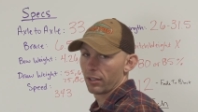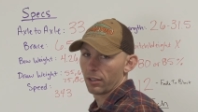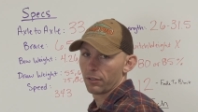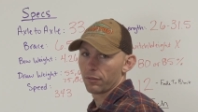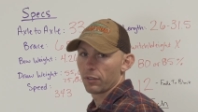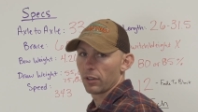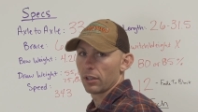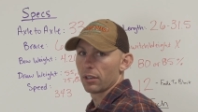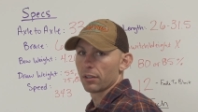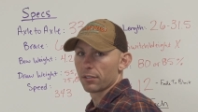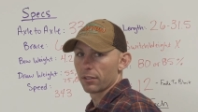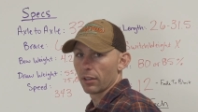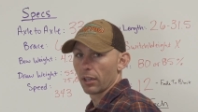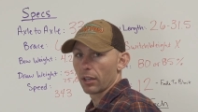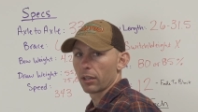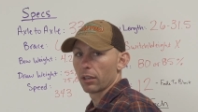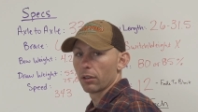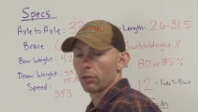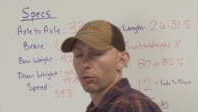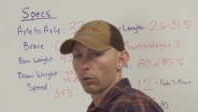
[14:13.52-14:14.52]
10 feet a
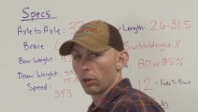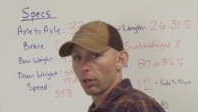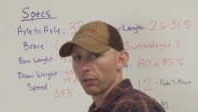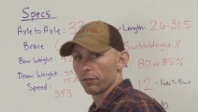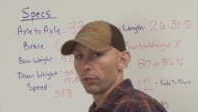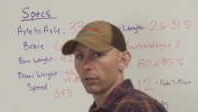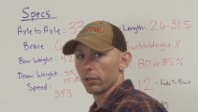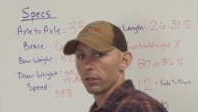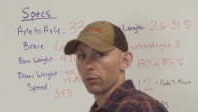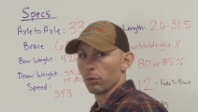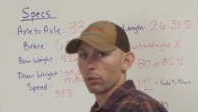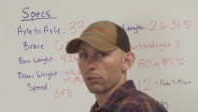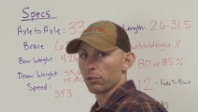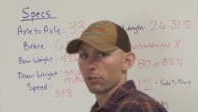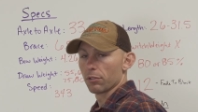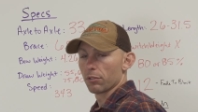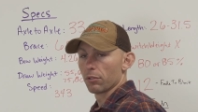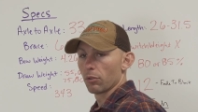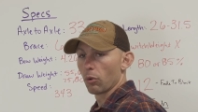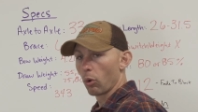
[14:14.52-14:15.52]
second roughly, which
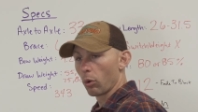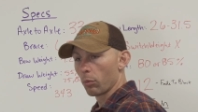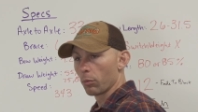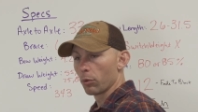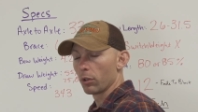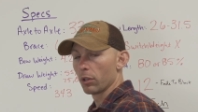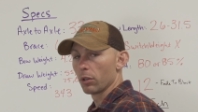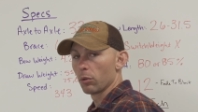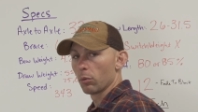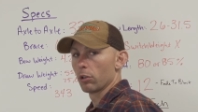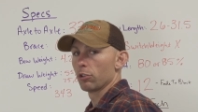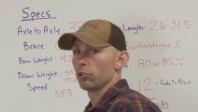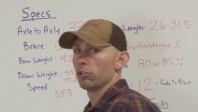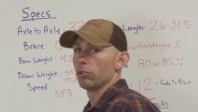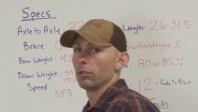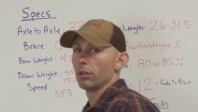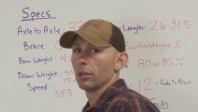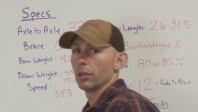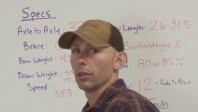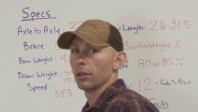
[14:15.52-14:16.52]
is normally what
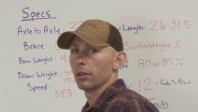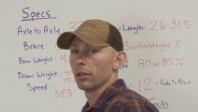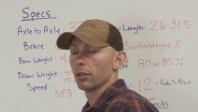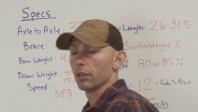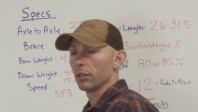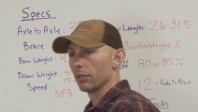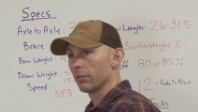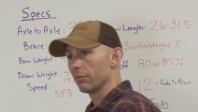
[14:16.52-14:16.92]
you get,